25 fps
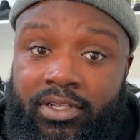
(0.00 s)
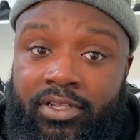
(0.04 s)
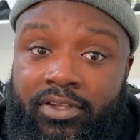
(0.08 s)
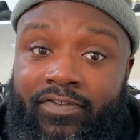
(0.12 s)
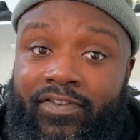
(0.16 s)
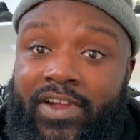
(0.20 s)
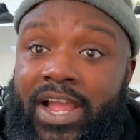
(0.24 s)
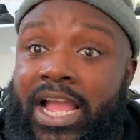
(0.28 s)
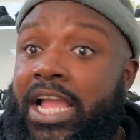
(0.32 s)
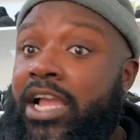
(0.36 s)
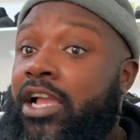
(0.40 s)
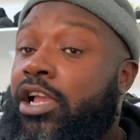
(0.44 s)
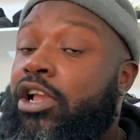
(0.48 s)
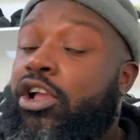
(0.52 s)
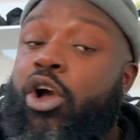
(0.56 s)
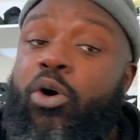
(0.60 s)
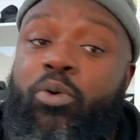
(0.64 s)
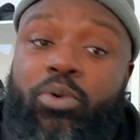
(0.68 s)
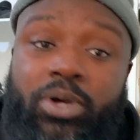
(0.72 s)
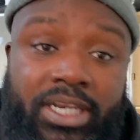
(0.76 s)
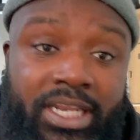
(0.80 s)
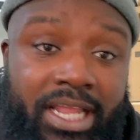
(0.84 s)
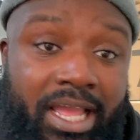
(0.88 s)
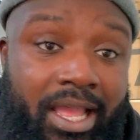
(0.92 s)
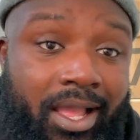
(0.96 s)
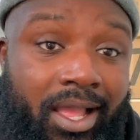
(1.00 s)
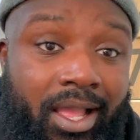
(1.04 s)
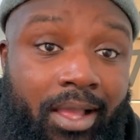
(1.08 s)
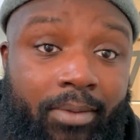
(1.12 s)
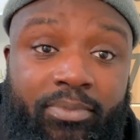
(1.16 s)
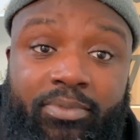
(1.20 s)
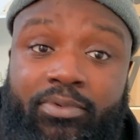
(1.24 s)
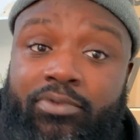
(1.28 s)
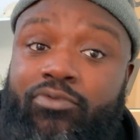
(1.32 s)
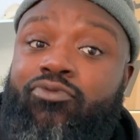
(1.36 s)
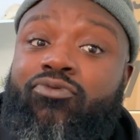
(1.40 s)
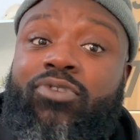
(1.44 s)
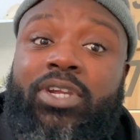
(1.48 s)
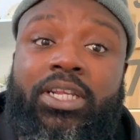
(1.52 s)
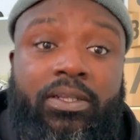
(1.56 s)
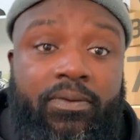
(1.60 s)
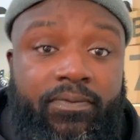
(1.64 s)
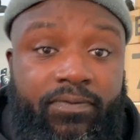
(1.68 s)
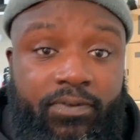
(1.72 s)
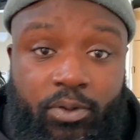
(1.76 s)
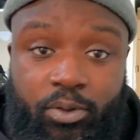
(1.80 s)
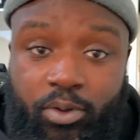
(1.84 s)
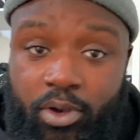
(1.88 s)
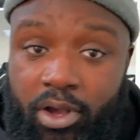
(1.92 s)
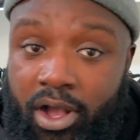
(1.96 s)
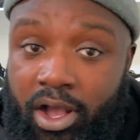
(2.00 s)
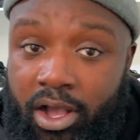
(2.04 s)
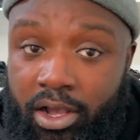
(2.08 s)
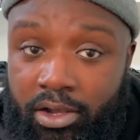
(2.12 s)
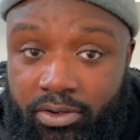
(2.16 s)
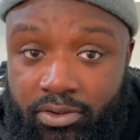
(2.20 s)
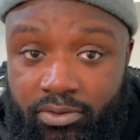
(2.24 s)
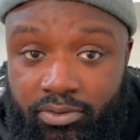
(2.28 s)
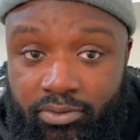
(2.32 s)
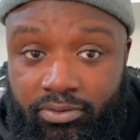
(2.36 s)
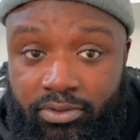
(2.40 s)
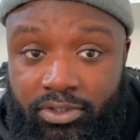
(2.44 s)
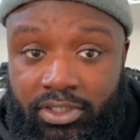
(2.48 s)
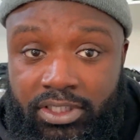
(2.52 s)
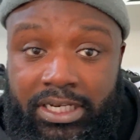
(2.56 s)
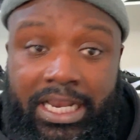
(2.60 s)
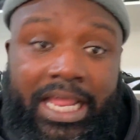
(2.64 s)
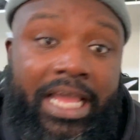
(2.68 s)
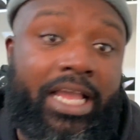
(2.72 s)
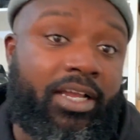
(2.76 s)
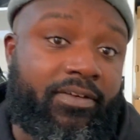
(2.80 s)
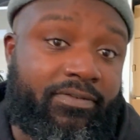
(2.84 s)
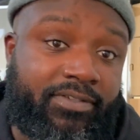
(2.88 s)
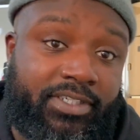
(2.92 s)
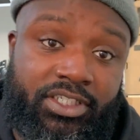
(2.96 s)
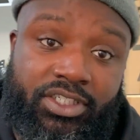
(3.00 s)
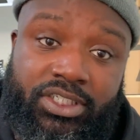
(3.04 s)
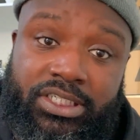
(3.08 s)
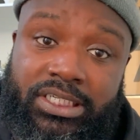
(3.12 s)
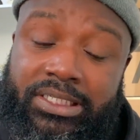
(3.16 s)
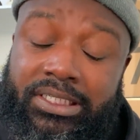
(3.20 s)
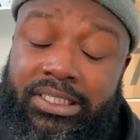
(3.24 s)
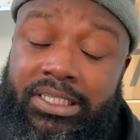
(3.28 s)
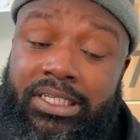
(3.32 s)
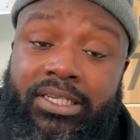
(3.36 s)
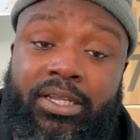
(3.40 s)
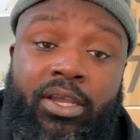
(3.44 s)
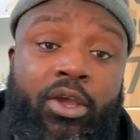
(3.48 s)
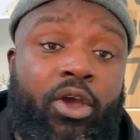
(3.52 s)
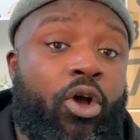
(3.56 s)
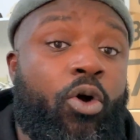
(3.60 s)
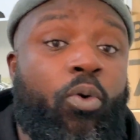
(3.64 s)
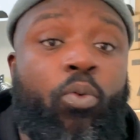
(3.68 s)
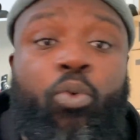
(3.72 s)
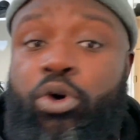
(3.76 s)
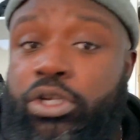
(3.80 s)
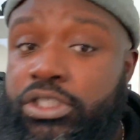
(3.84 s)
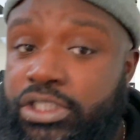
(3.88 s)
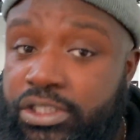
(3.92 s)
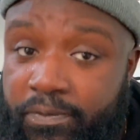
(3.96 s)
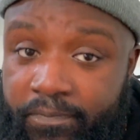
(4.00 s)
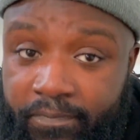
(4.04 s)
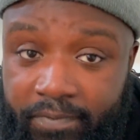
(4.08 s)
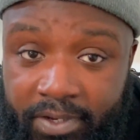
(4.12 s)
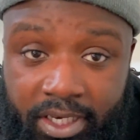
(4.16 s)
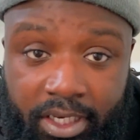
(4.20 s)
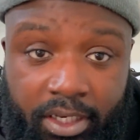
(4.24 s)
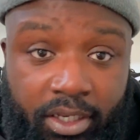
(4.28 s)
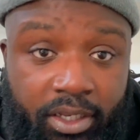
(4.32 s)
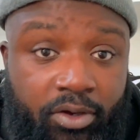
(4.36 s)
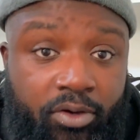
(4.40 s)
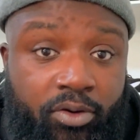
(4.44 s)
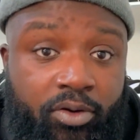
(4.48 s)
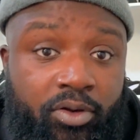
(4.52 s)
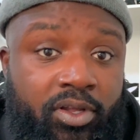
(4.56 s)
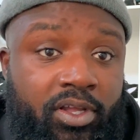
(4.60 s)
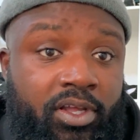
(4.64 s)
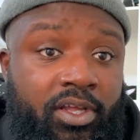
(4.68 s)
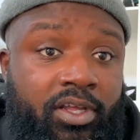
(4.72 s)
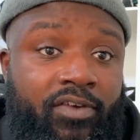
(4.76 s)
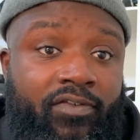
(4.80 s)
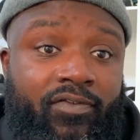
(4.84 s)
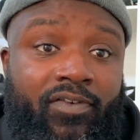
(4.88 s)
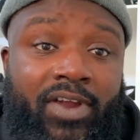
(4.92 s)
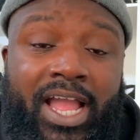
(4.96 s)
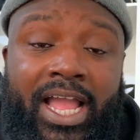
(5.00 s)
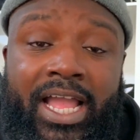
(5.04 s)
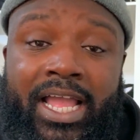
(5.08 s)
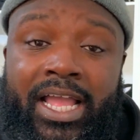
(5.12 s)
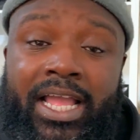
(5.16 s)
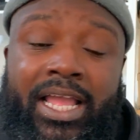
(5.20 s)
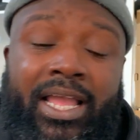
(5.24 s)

right? Go on the app, read a few articles like I've suggested, watch a video, right?